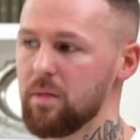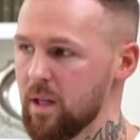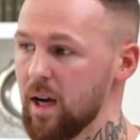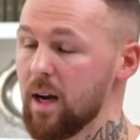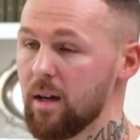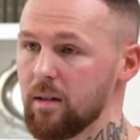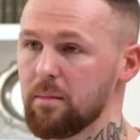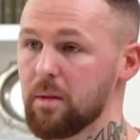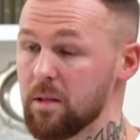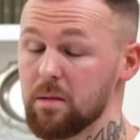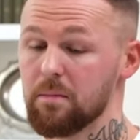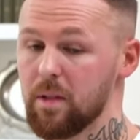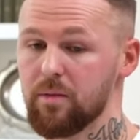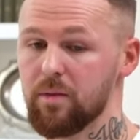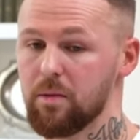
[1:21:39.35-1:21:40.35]
Yeah, because
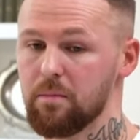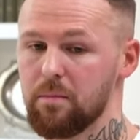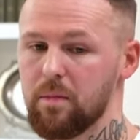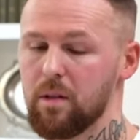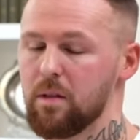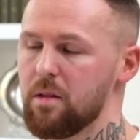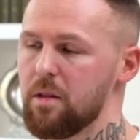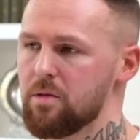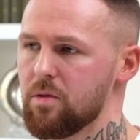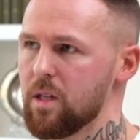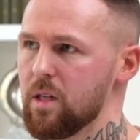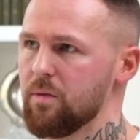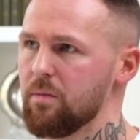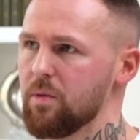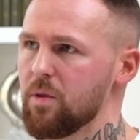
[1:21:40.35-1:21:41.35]
I'm
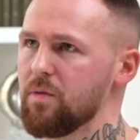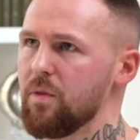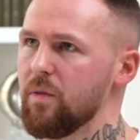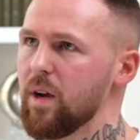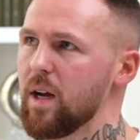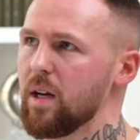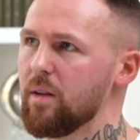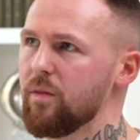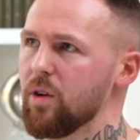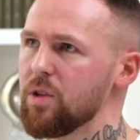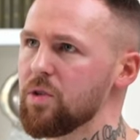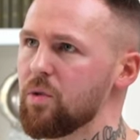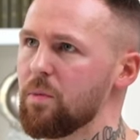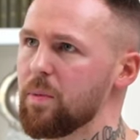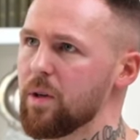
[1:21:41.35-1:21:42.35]
literally living proof of it in a very
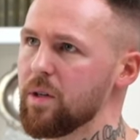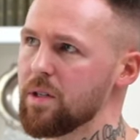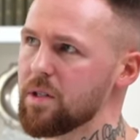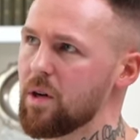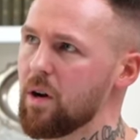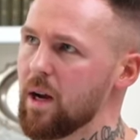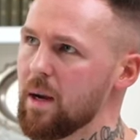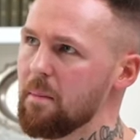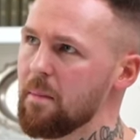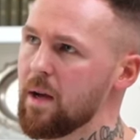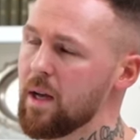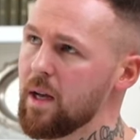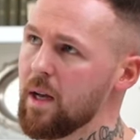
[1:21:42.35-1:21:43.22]
short period of time.